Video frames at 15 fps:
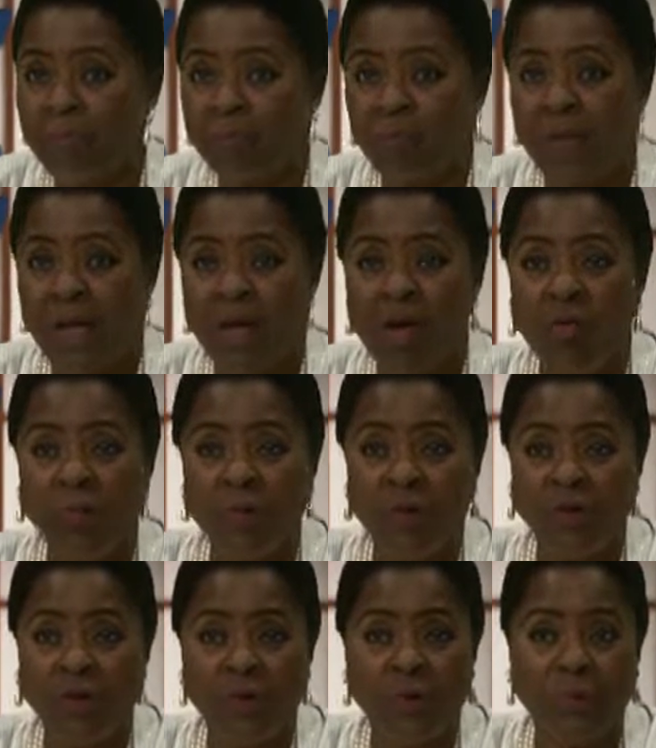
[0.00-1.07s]
to
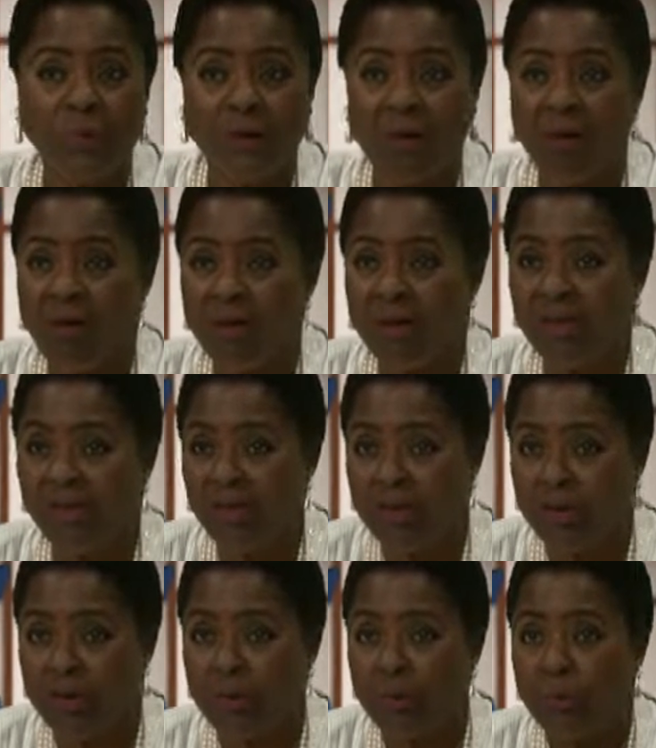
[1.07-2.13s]
helping you and encouraging
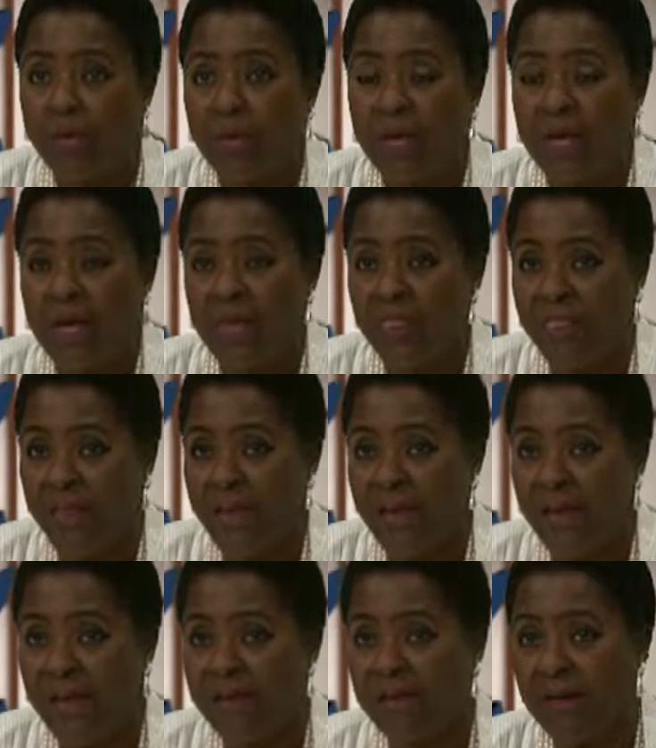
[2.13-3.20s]
you
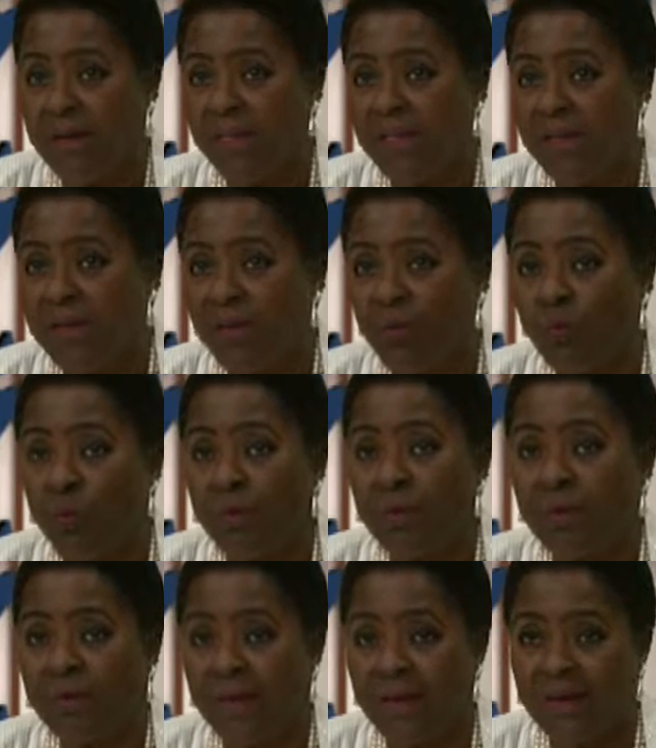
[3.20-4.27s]
than the
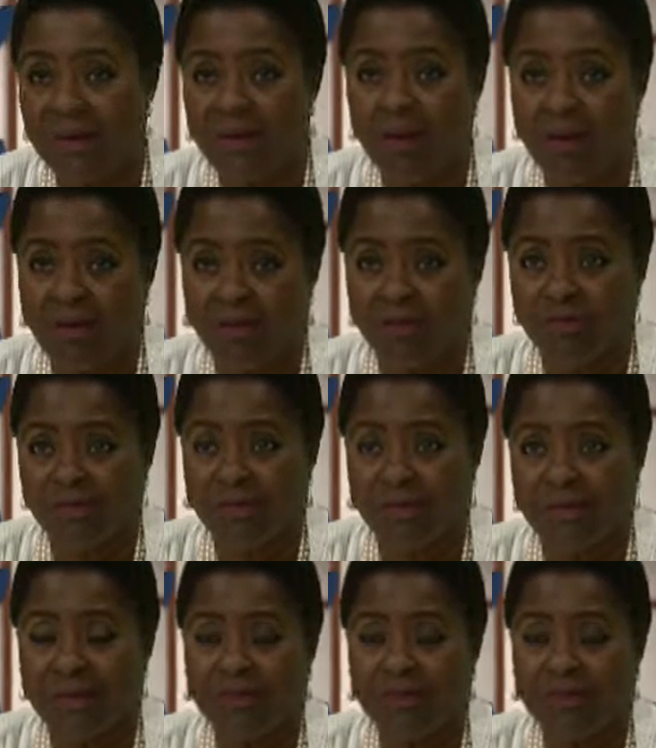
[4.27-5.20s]
world at large.